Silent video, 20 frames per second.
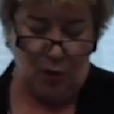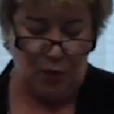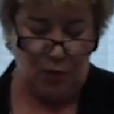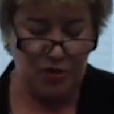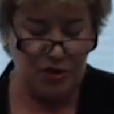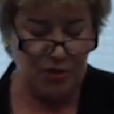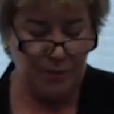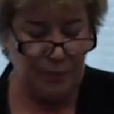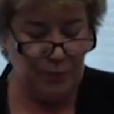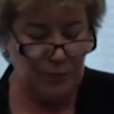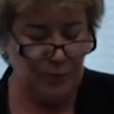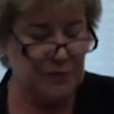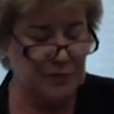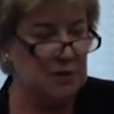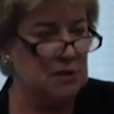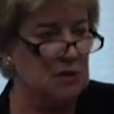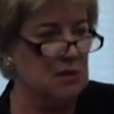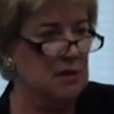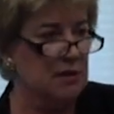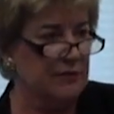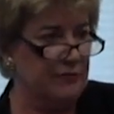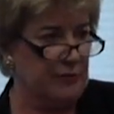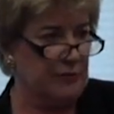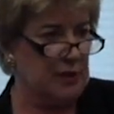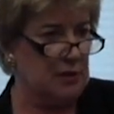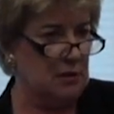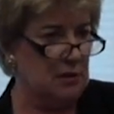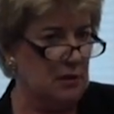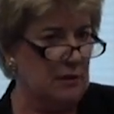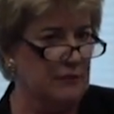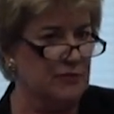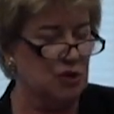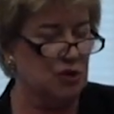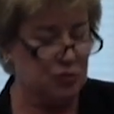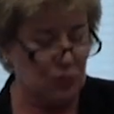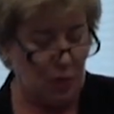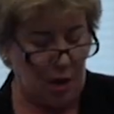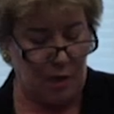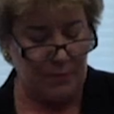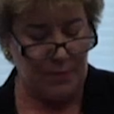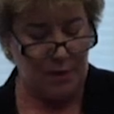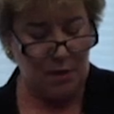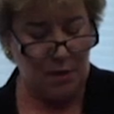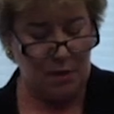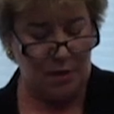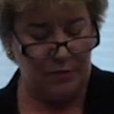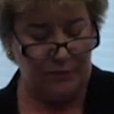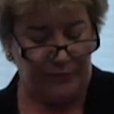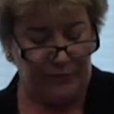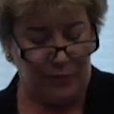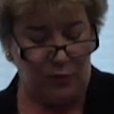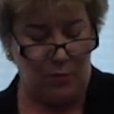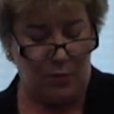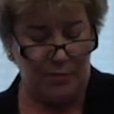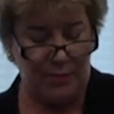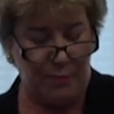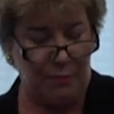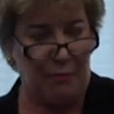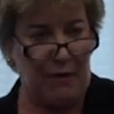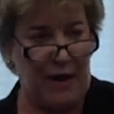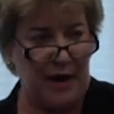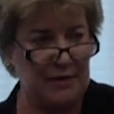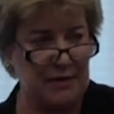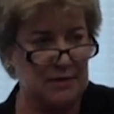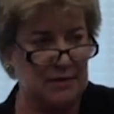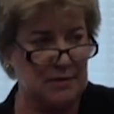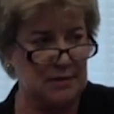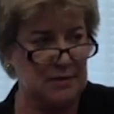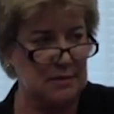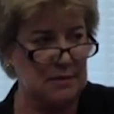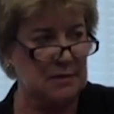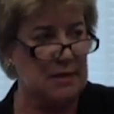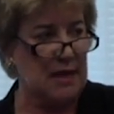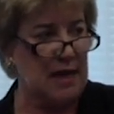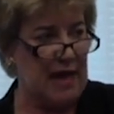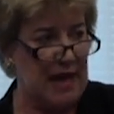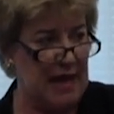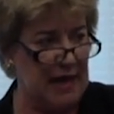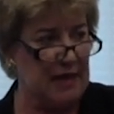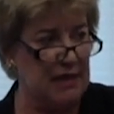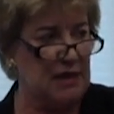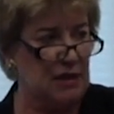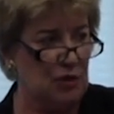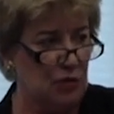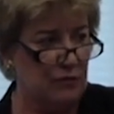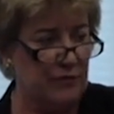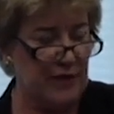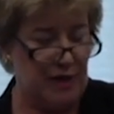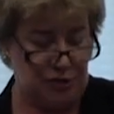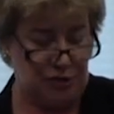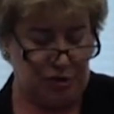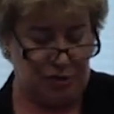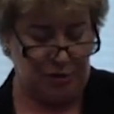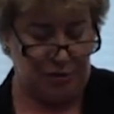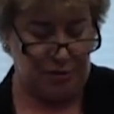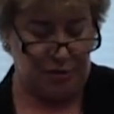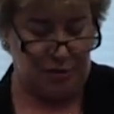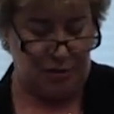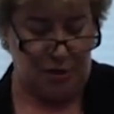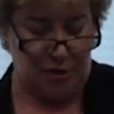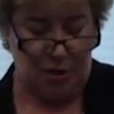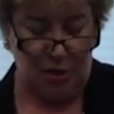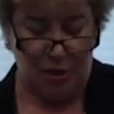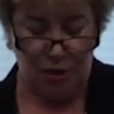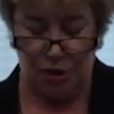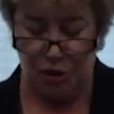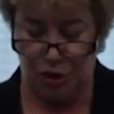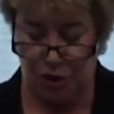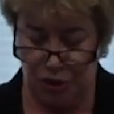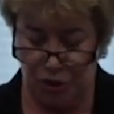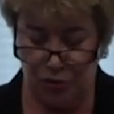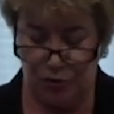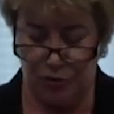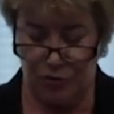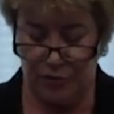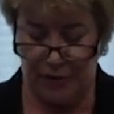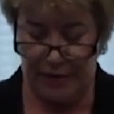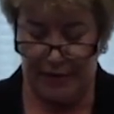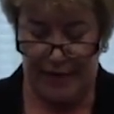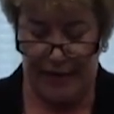will support the delivery of trauma-informed practices and interventions to children